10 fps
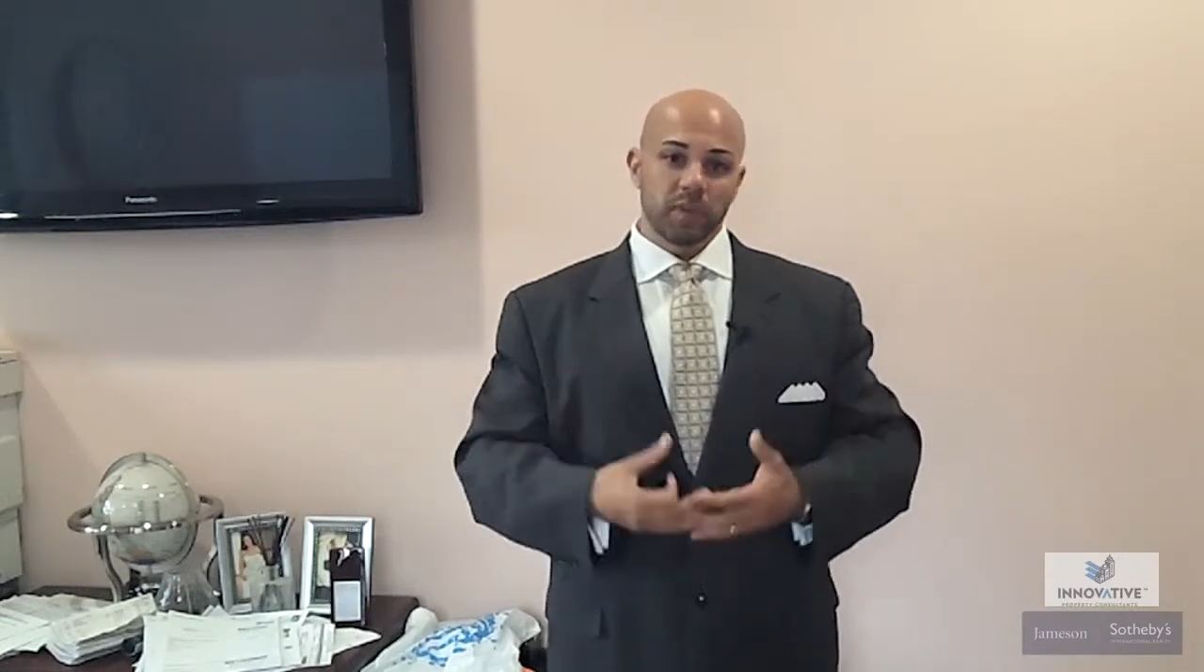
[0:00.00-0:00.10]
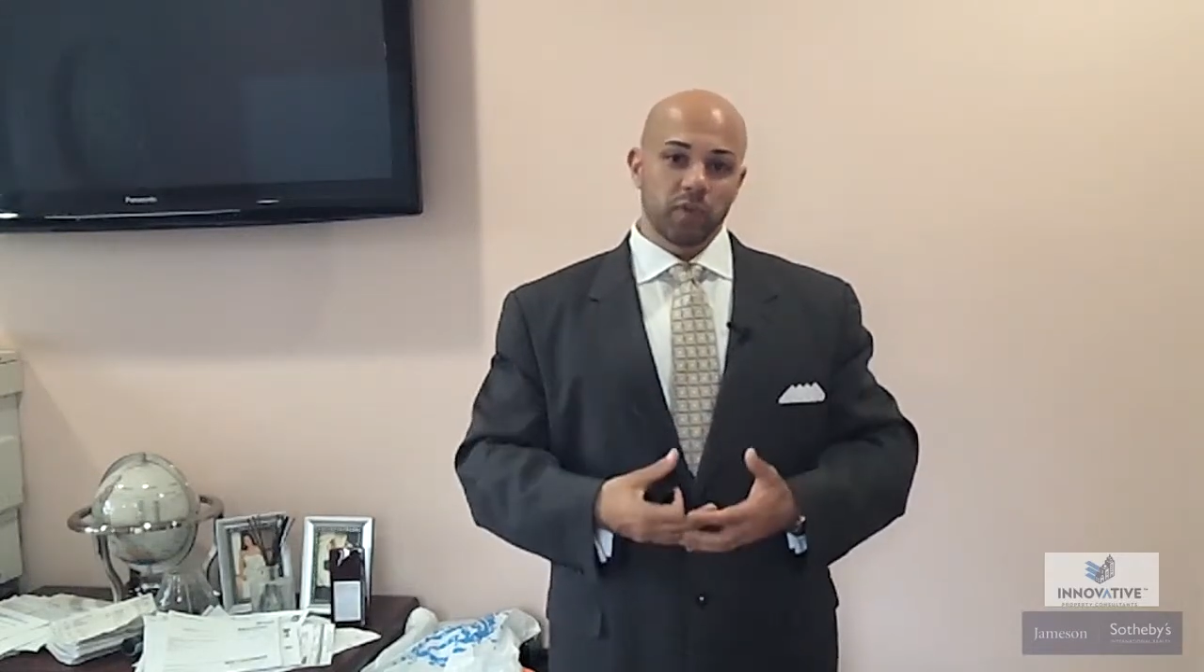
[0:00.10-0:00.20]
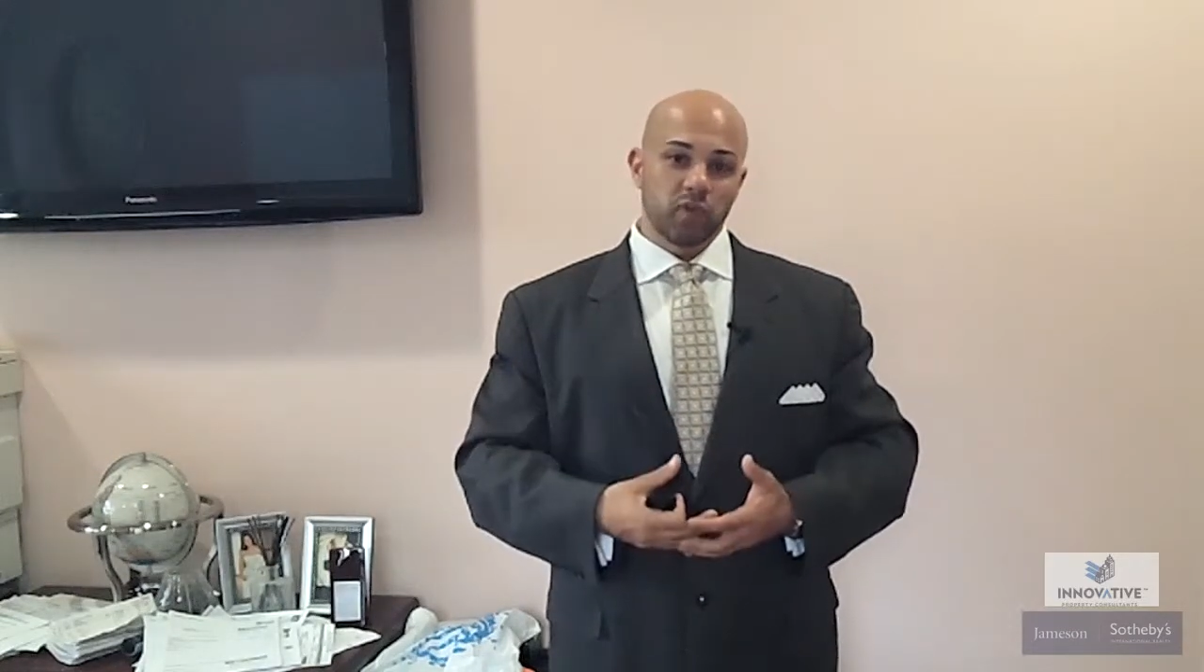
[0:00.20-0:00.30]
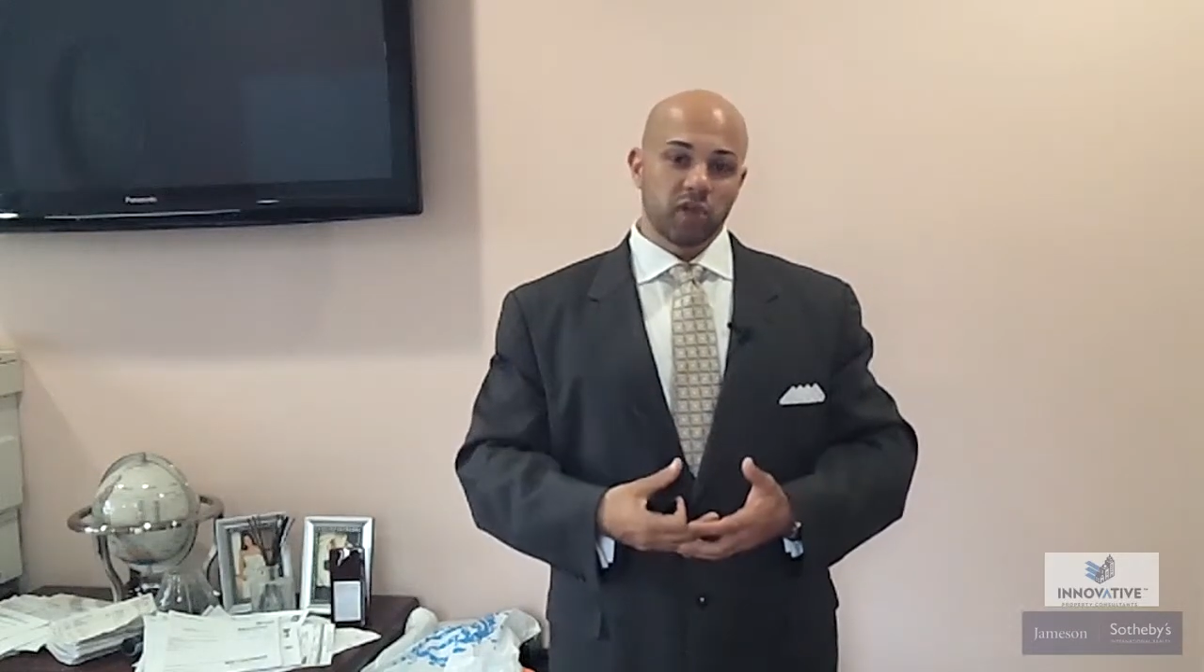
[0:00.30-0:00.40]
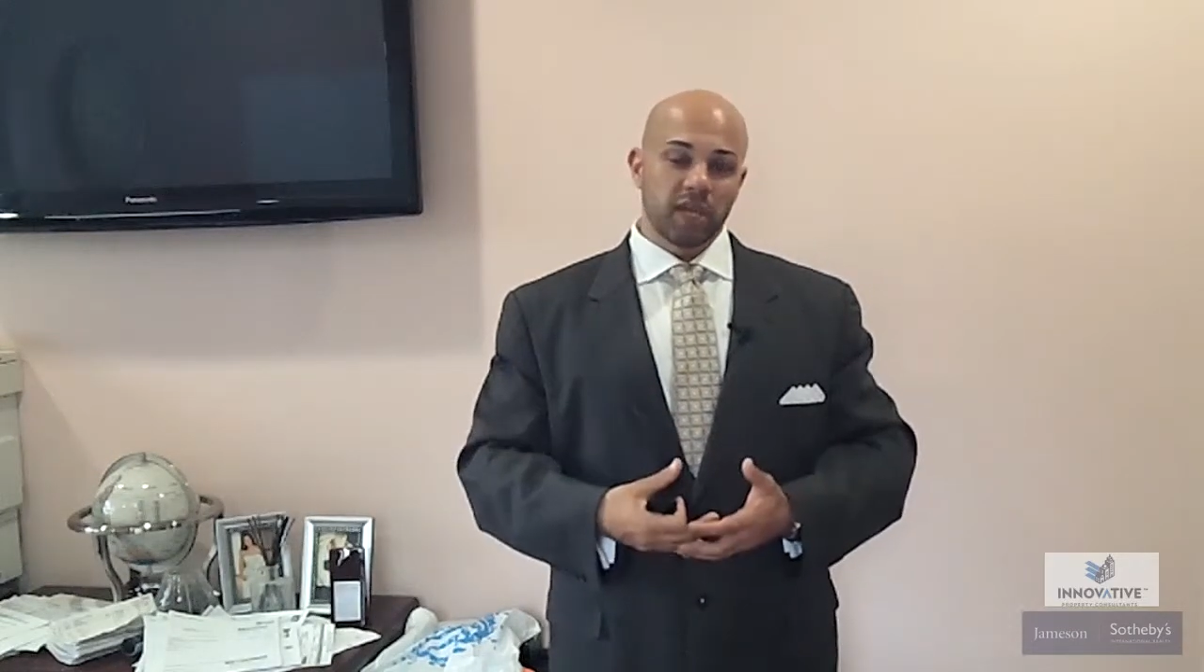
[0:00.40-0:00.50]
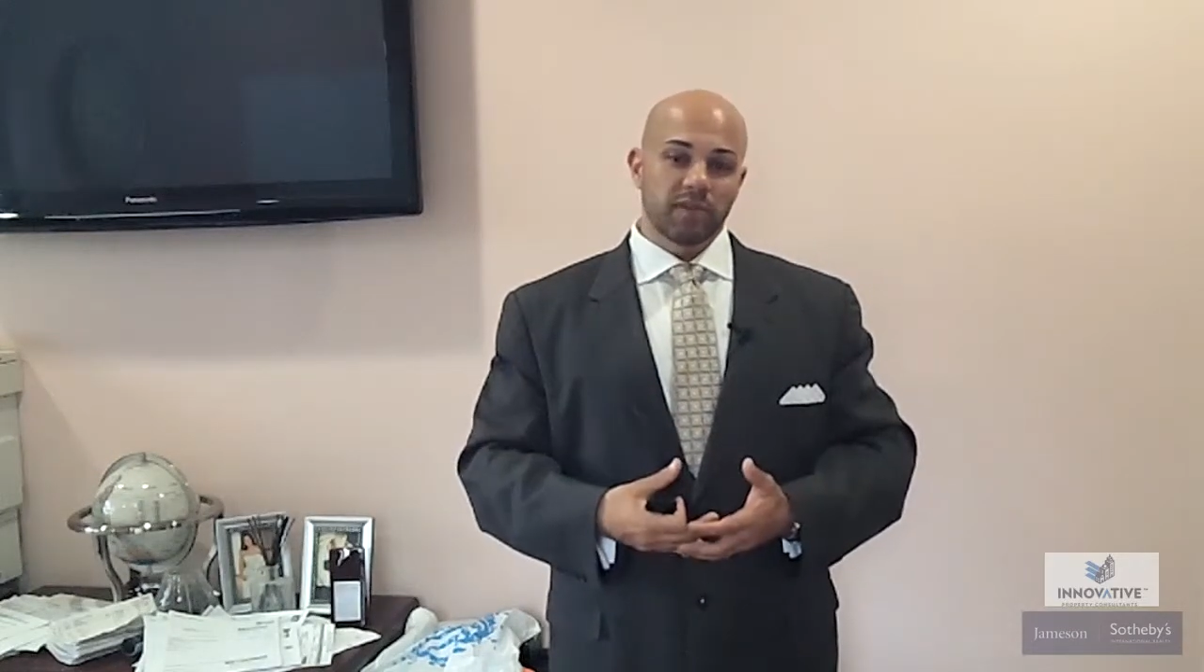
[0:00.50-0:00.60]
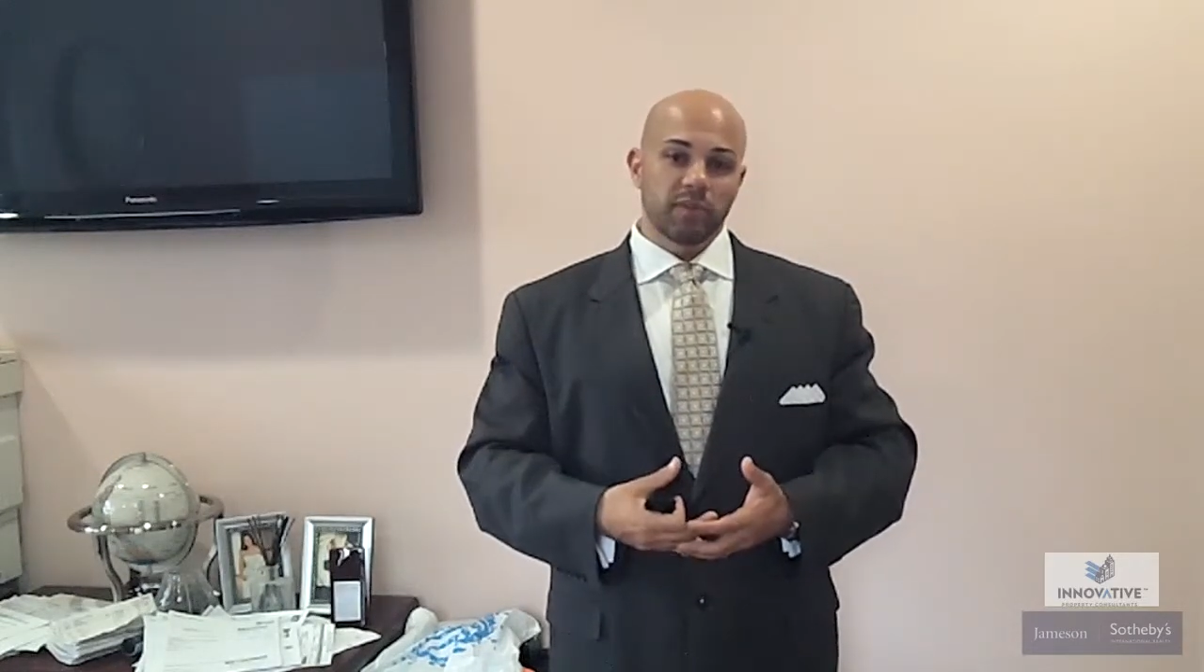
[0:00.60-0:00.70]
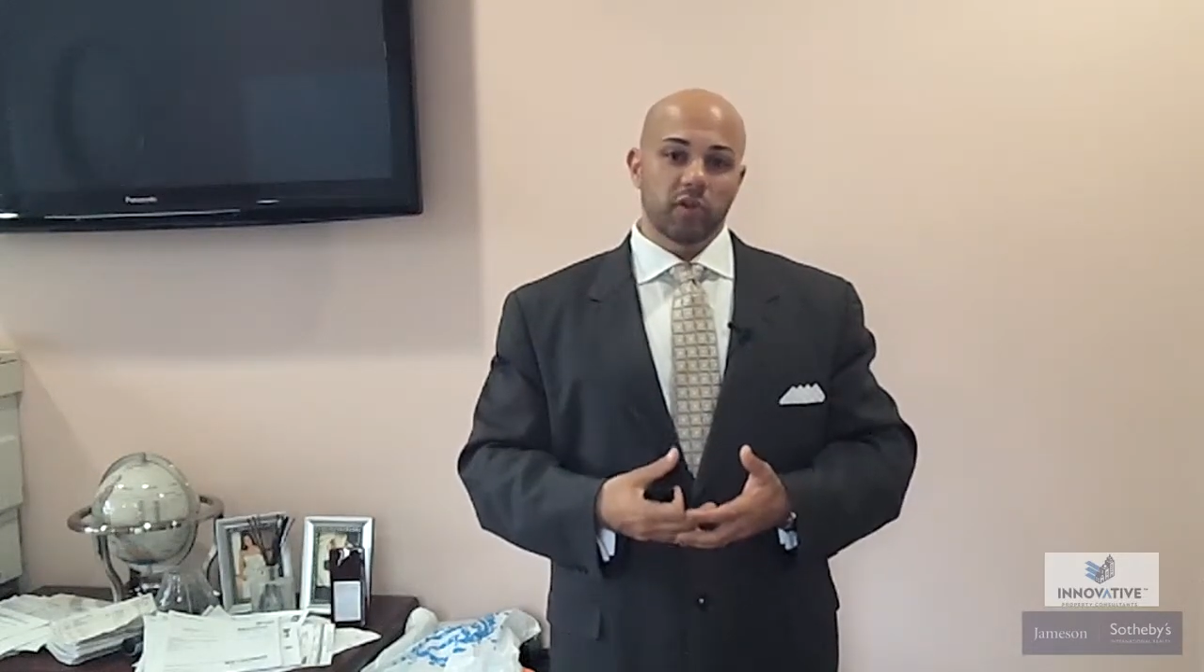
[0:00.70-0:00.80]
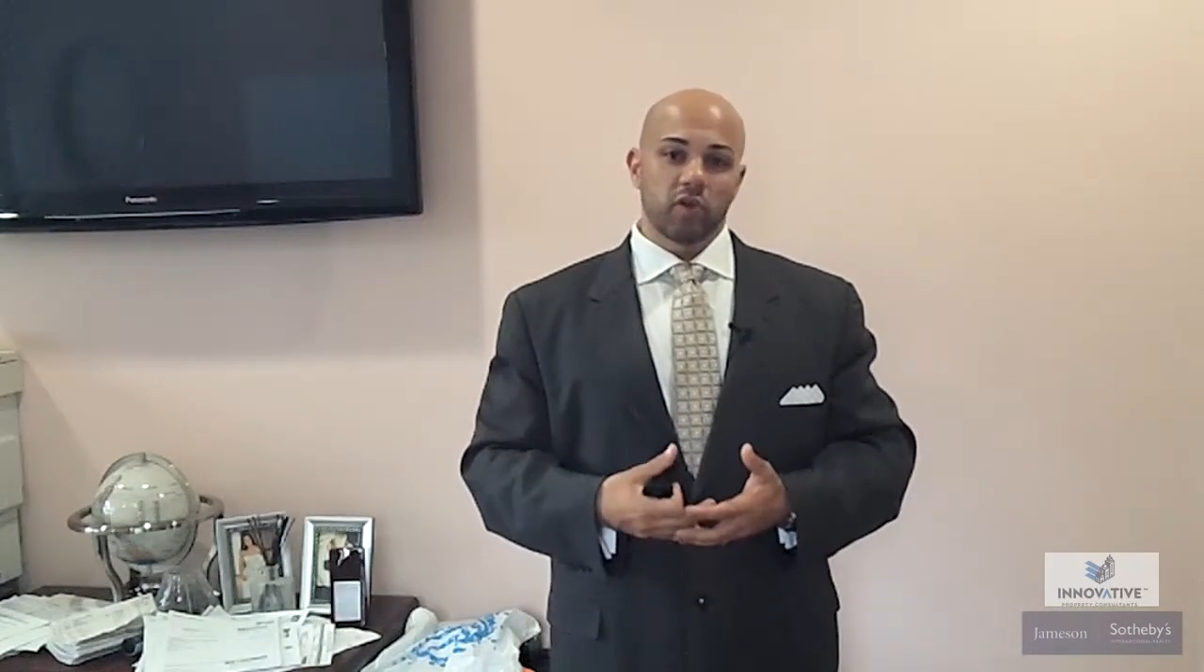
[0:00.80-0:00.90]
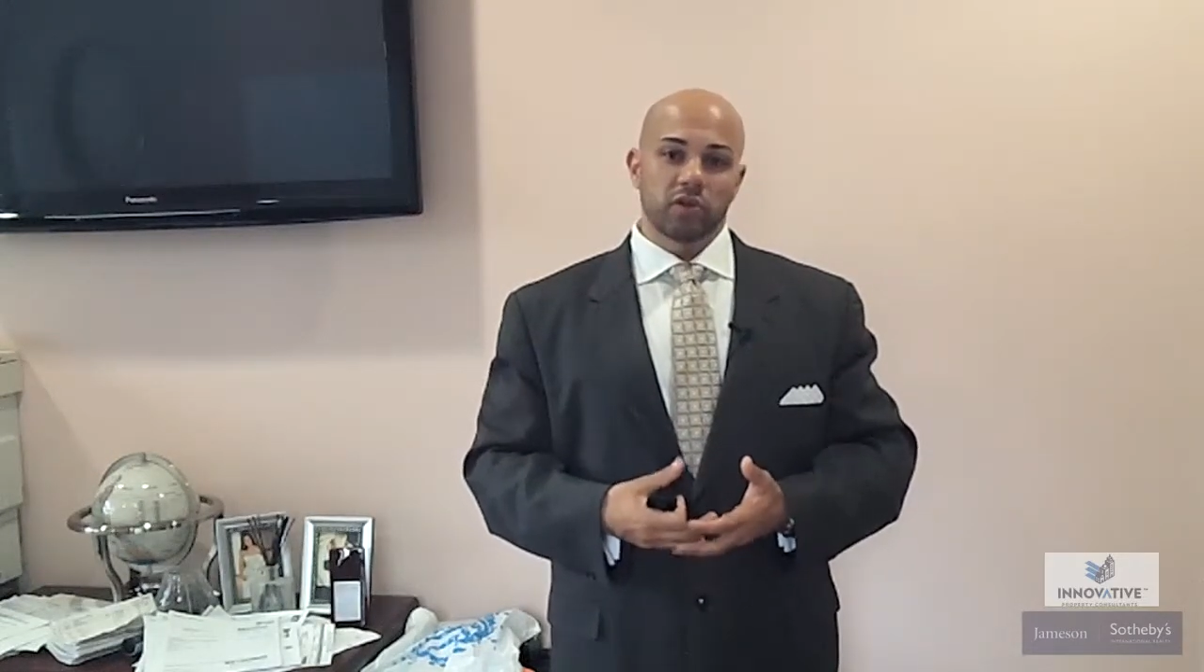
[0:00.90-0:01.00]
people who claim
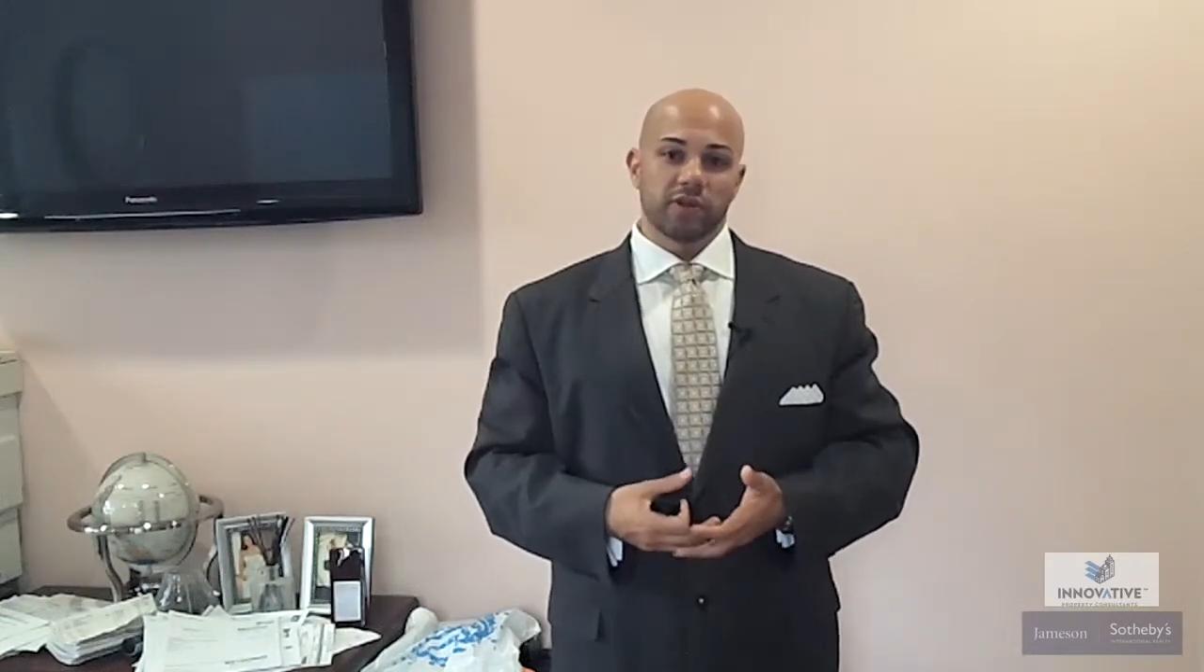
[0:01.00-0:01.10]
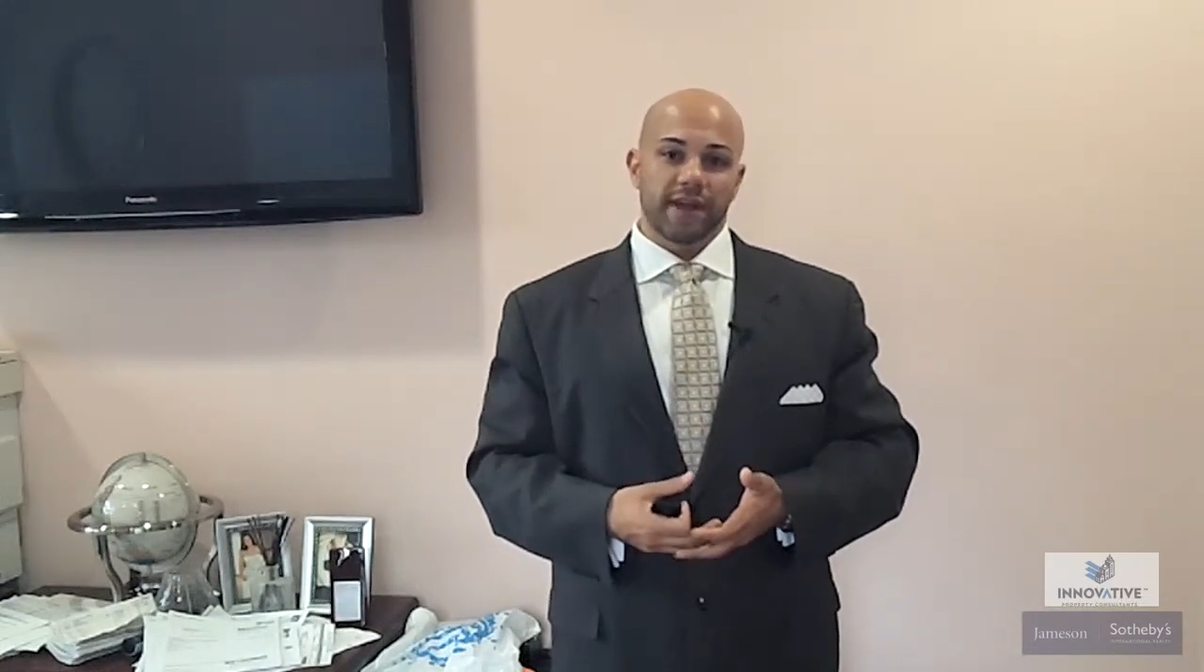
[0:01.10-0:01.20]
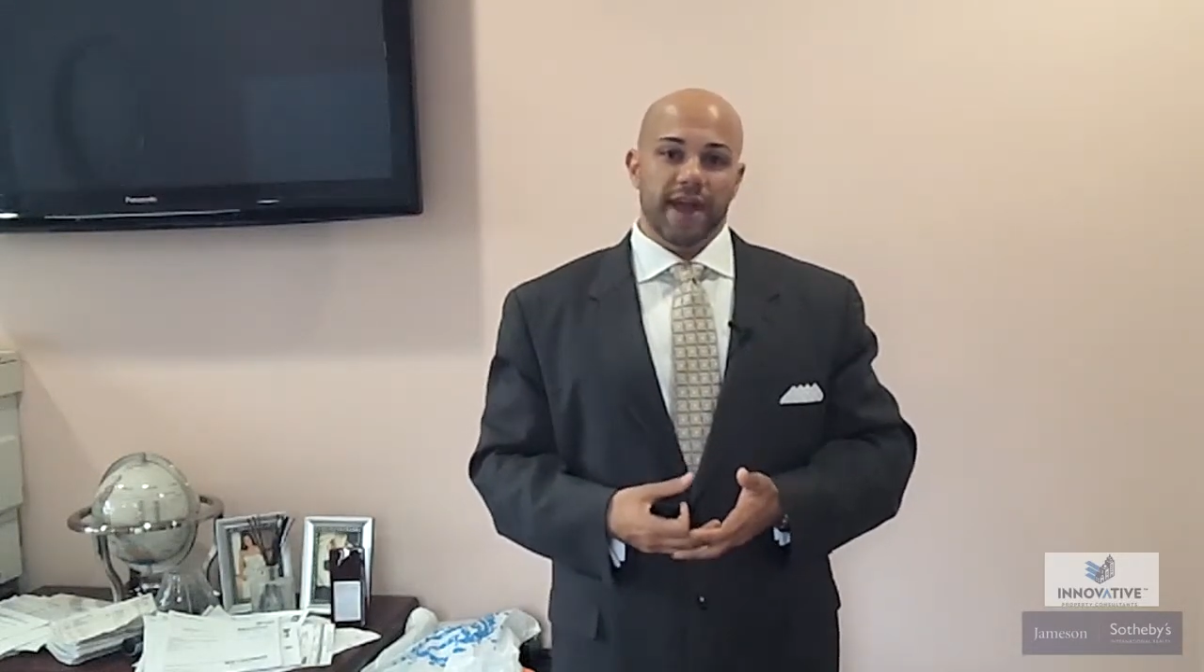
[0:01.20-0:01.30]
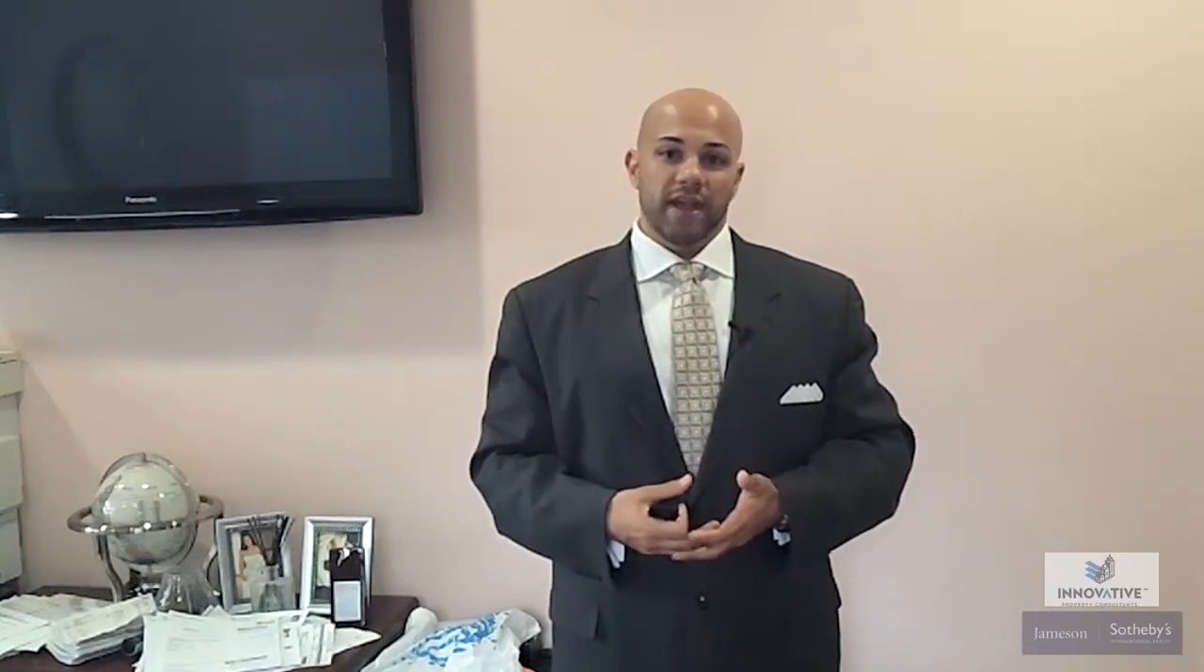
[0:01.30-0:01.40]
to be local